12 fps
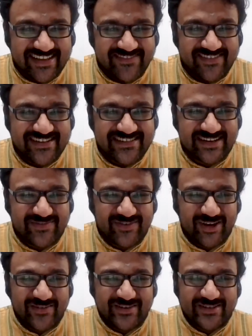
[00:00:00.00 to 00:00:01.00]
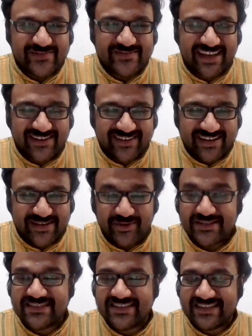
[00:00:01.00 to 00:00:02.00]
We are still followers of Charvaka
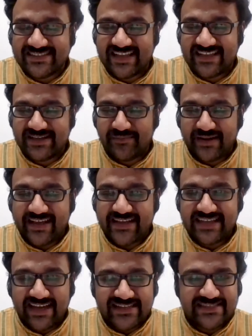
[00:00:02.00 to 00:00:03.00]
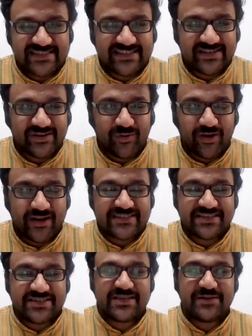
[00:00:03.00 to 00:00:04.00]
because somebody has asked, what is the
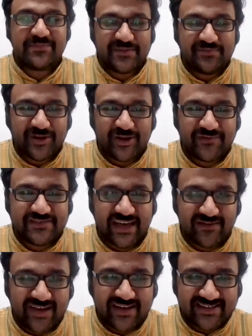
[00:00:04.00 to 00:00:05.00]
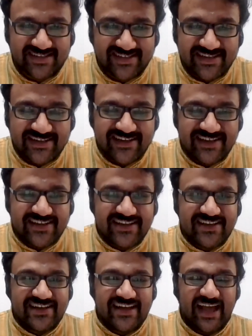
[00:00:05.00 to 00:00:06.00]
Shishya Parampara of Charvaka?
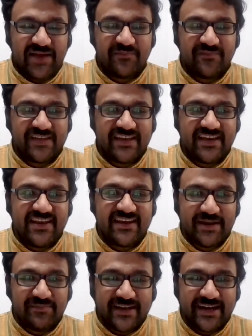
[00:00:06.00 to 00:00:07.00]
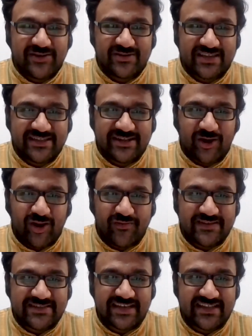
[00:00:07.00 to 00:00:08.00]
I am very tempted to say that all of
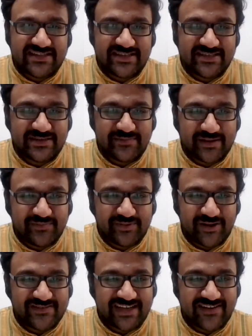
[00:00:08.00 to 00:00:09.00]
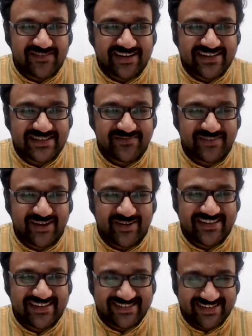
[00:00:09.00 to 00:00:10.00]
us are the Shishya Parampara of Charvaka somewhere or
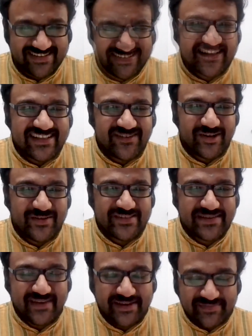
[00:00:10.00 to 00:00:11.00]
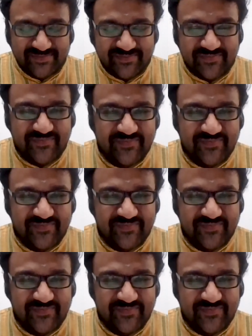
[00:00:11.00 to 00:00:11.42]
the other. What do you say, ma'am?